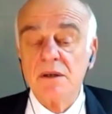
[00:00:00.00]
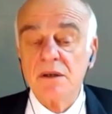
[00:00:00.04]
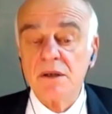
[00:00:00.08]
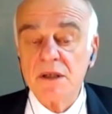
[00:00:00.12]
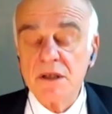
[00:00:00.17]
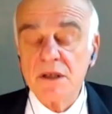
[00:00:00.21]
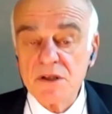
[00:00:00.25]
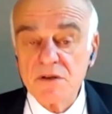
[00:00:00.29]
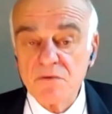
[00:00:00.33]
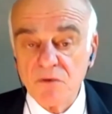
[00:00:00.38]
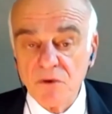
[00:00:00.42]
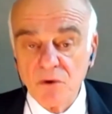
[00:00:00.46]

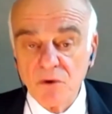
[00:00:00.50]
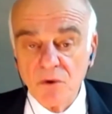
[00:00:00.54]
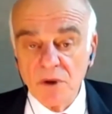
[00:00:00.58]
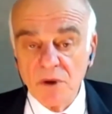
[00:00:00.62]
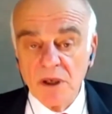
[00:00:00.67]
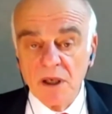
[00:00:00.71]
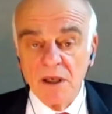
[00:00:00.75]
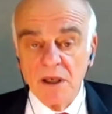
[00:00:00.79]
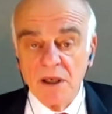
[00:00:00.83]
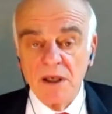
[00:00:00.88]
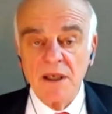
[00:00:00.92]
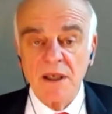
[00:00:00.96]
these
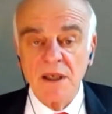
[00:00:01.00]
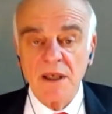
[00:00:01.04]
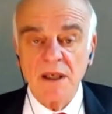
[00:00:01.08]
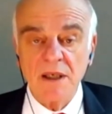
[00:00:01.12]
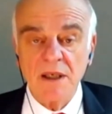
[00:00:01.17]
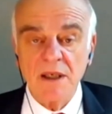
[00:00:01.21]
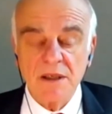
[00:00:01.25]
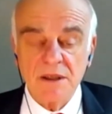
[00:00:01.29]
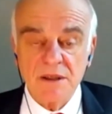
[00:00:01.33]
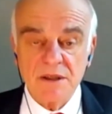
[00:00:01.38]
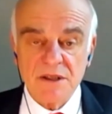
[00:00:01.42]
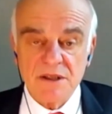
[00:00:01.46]

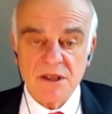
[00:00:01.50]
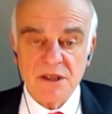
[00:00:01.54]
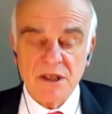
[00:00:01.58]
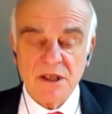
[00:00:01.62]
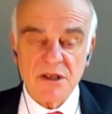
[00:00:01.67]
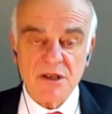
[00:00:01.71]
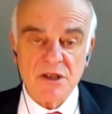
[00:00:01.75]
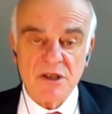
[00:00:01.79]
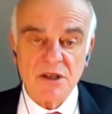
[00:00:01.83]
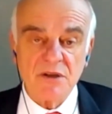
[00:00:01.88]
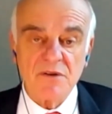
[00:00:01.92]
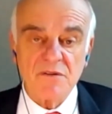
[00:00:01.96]
fortnightly
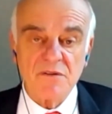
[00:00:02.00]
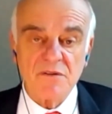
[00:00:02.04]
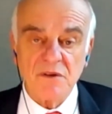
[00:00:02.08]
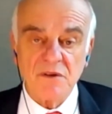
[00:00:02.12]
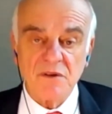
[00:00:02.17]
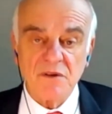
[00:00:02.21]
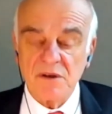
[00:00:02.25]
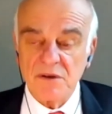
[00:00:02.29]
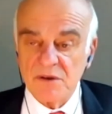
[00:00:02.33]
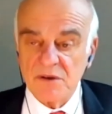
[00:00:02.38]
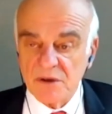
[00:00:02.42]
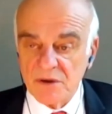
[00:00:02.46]
discussions
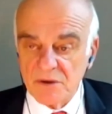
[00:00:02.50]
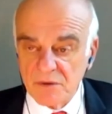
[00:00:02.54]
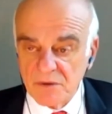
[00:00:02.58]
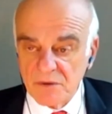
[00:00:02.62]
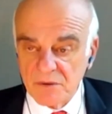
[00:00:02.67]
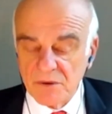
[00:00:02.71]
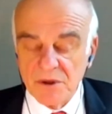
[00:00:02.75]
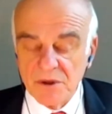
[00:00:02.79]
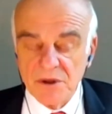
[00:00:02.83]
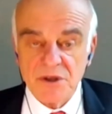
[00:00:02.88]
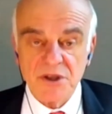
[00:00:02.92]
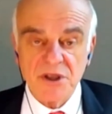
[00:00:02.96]
and
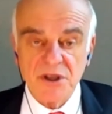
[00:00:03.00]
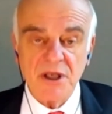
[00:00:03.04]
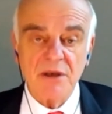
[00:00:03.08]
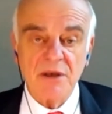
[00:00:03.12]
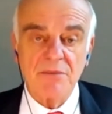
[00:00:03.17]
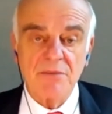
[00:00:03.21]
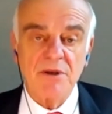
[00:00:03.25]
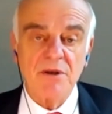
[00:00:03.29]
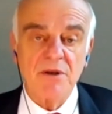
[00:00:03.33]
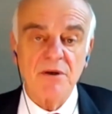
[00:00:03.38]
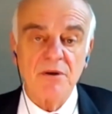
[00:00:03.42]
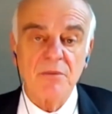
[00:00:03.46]
to share
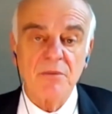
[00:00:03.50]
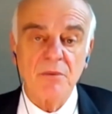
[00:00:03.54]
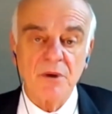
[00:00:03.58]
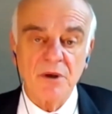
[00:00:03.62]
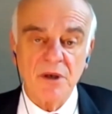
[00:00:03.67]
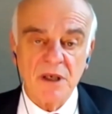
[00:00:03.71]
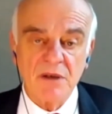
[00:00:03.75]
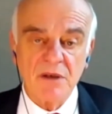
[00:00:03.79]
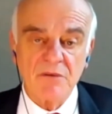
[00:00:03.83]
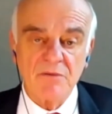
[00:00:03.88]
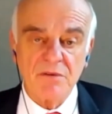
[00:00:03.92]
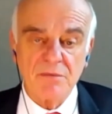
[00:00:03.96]
with you
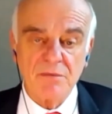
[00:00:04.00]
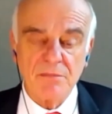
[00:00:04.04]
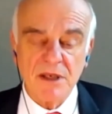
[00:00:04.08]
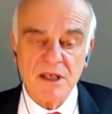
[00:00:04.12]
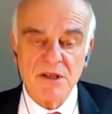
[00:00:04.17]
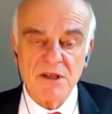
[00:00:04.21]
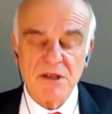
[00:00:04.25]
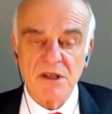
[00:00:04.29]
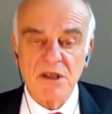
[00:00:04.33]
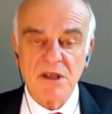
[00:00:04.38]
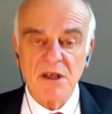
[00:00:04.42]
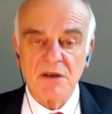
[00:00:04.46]
what
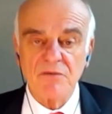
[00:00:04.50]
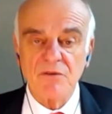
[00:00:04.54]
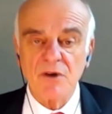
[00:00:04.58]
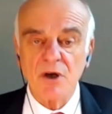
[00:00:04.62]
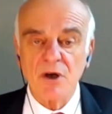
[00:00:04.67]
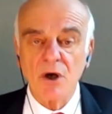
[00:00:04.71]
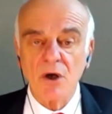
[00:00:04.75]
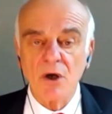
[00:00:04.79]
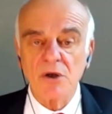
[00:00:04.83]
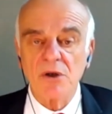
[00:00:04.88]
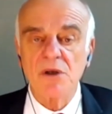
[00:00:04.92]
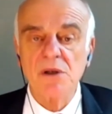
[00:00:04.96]
information I've
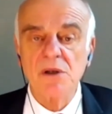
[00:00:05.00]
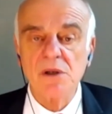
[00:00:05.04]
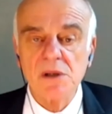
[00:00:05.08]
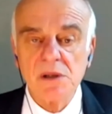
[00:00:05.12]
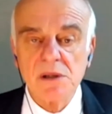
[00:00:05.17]
got